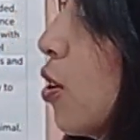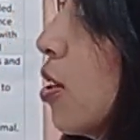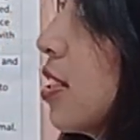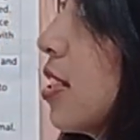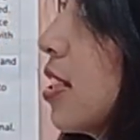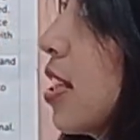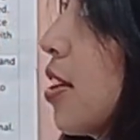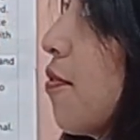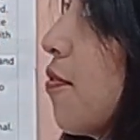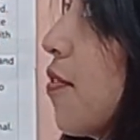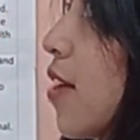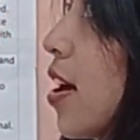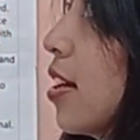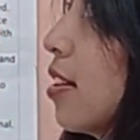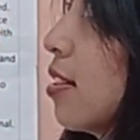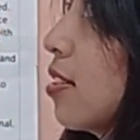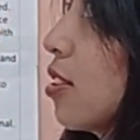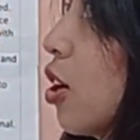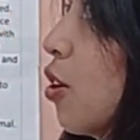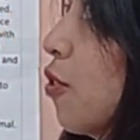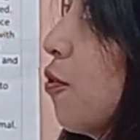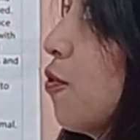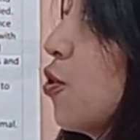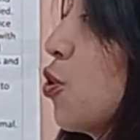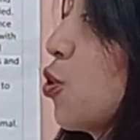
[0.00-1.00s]
event
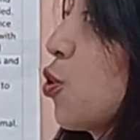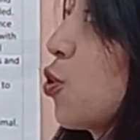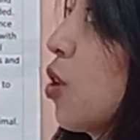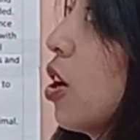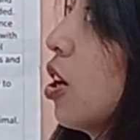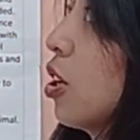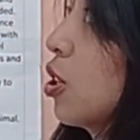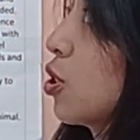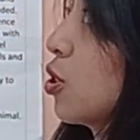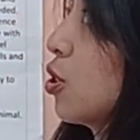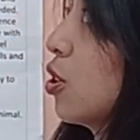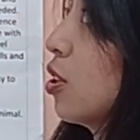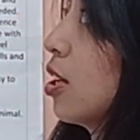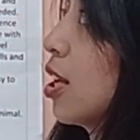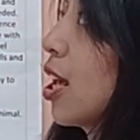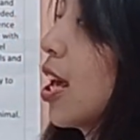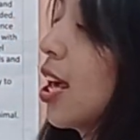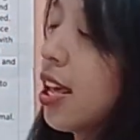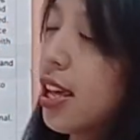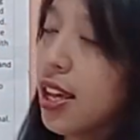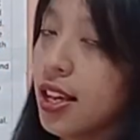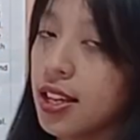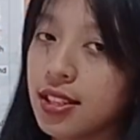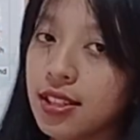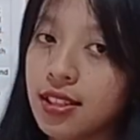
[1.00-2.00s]
of instruction
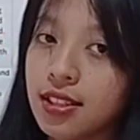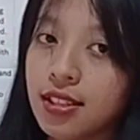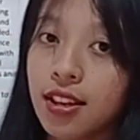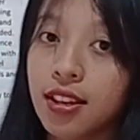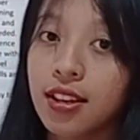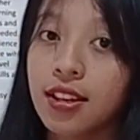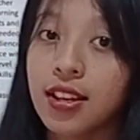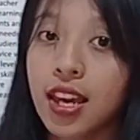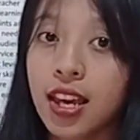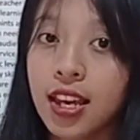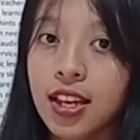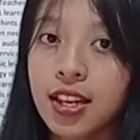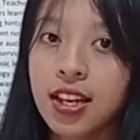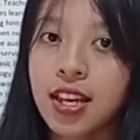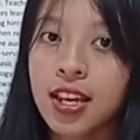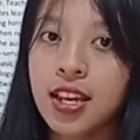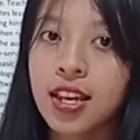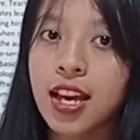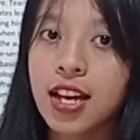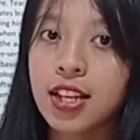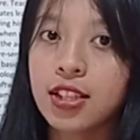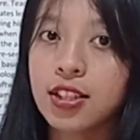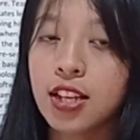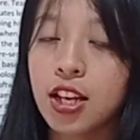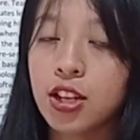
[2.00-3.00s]
is gaining
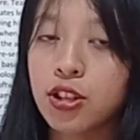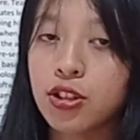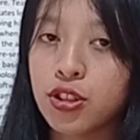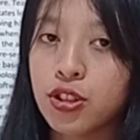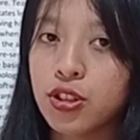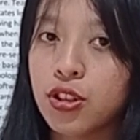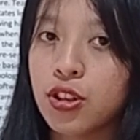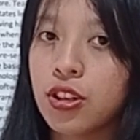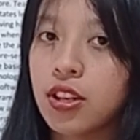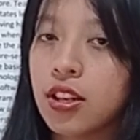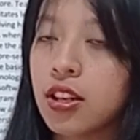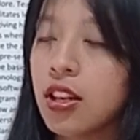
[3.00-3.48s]
attention.